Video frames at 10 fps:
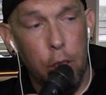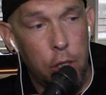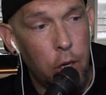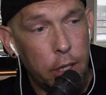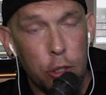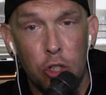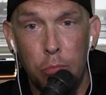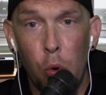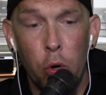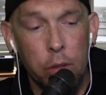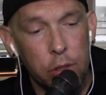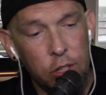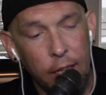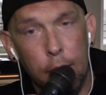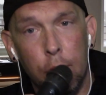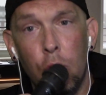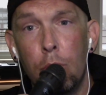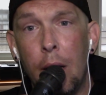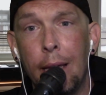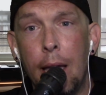You're cooking s'mores, singing
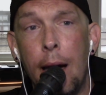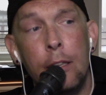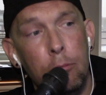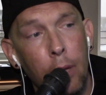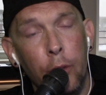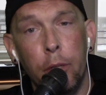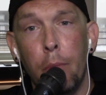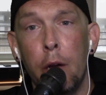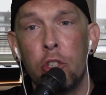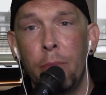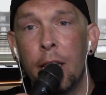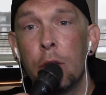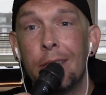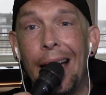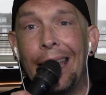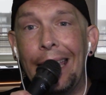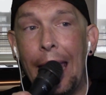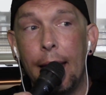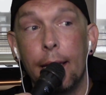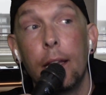kumbayas, melting marshmallows. I
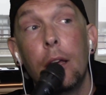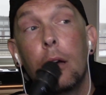get it.